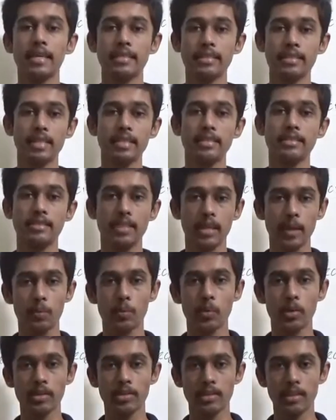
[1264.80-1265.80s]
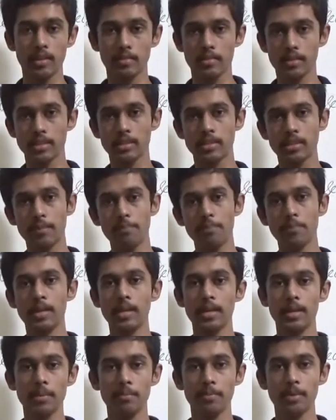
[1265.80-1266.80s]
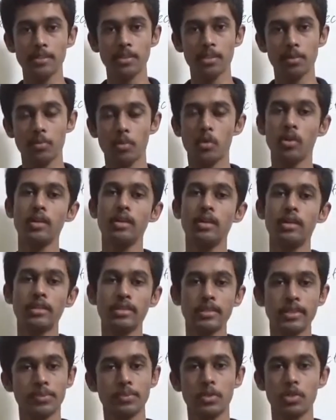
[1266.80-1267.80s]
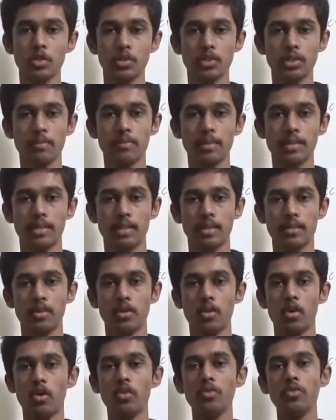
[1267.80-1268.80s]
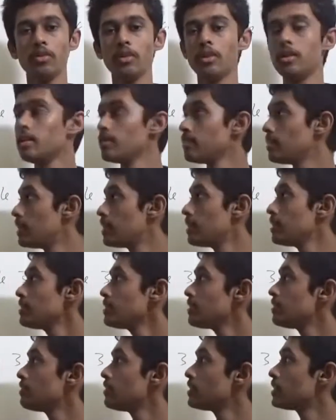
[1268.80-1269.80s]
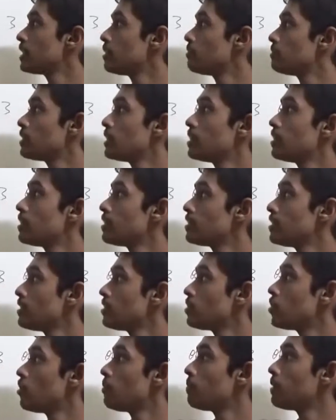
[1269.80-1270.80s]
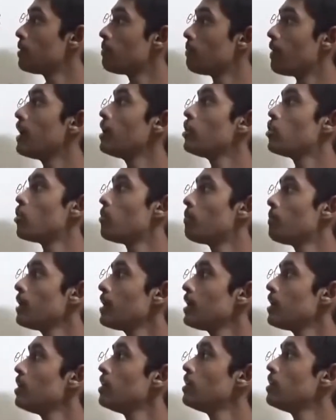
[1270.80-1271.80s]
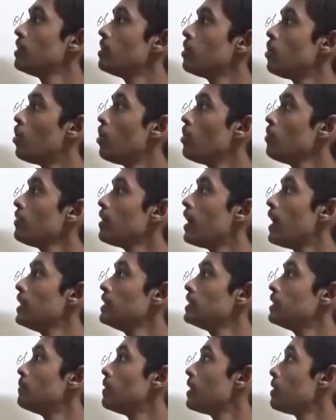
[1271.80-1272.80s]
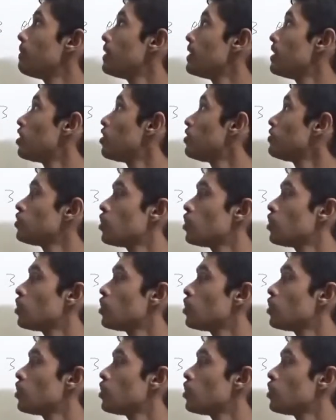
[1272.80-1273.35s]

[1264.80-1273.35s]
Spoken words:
exercise 3.3, which is completely based upon substitution method of, that is, which comes under the main topic of algebraic method of